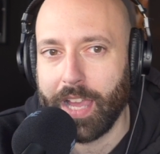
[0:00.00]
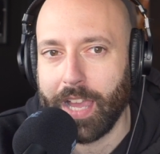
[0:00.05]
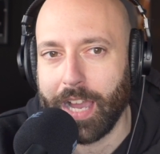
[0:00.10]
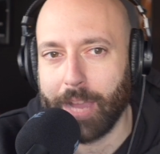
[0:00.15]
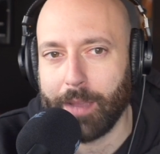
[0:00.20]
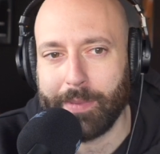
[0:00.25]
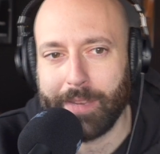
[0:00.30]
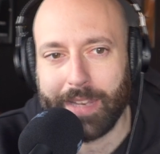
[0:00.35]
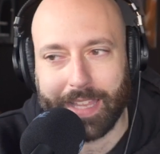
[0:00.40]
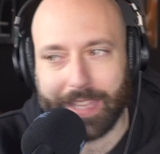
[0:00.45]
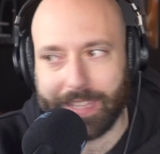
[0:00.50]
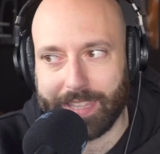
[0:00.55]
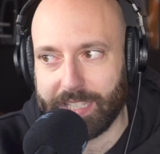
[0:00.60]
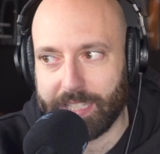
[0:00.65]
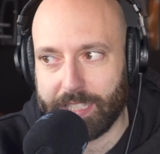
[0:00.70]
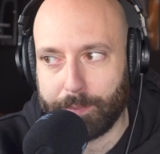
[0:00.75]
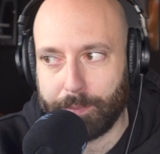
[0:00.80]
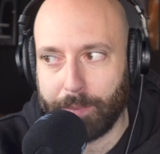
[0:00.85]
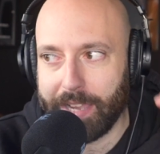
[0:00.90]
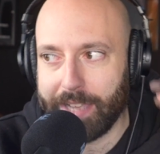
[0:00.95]
I mean, like the
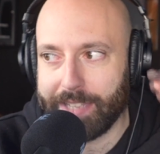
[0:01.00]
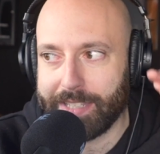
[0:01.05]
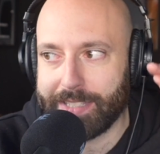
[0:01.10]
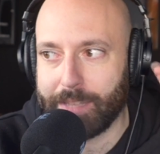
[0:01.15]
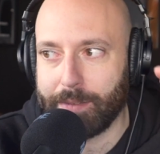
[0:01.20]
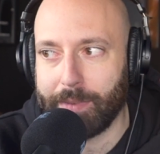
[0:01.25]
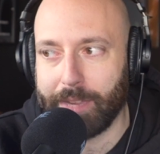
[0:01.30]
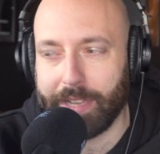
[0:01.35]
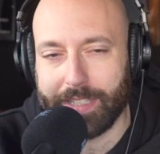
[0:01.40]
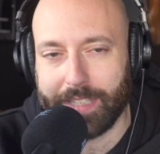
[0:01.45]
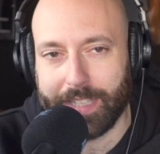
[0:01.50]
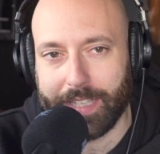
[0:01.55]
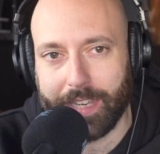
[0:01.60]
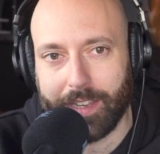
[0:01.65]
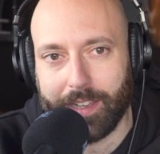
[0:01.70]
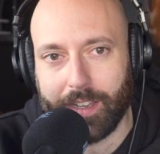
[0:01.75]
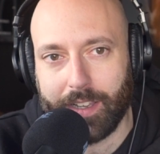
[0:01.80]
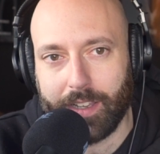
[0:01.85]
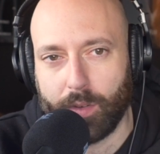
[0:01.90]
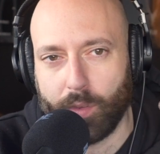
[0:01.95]
spikes in my
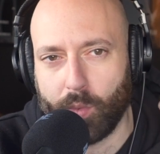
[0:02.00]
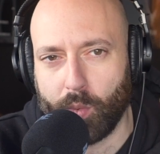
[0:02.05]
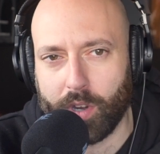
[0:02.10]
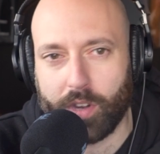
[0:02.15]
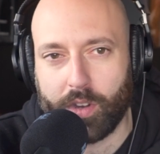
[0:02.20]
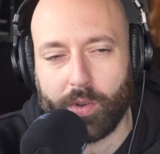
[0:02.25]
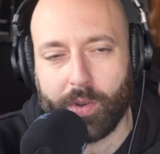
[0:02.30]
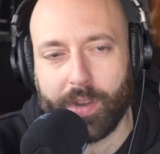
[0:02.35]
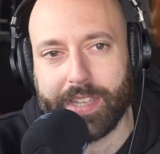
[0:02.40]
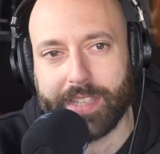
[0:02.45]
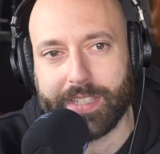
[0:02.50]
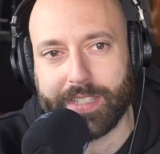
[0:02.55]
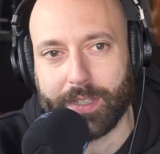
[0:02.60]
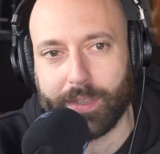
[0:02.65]
data were crazy.